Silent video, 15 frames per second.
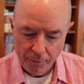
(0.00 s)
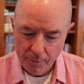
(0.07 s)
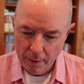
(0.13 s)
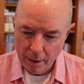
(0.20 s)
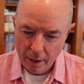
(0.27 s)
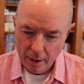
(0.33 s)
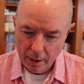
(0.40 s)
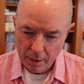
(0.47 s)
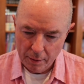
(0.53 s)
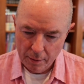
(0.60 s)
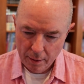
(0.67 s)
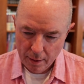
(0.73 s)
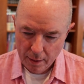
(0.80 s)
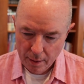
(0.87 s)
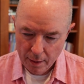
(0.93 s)
Yeah, I can
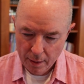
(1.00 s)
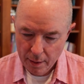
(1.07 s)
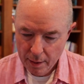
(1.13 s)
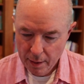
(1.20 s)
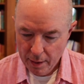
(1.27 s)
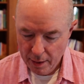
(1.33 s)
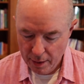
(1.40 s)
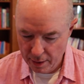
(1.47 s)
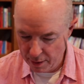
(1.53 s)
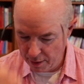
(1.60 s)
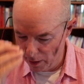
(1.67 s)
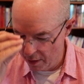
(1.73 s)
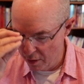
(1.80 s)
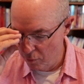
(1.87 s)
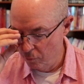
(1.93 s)
go.
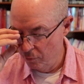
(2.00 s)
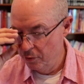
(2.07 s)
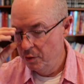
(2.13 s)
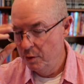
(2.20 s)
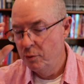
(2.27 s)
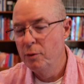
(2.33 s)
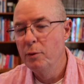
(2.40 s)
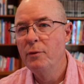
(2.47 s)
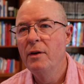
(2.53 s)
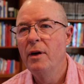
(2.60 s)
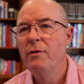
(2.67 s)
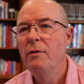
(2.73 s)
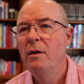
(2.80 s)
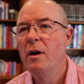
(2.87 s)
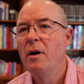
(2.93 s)
No, we're still far,
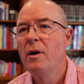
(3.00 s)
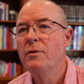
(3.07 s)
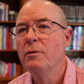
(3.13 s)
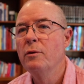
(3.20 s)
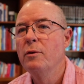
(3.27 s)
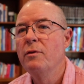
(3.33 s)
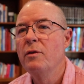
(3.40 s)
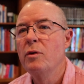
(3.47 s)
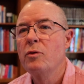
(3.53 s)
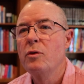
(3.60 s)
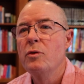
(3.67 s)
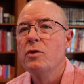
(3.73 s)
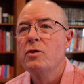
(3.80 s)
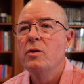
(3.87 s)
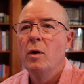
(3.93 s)
far, 4, 5,
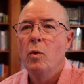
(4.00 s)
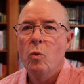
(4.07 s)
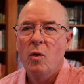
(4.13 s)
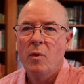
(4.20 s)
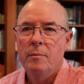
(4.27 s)
6, nope.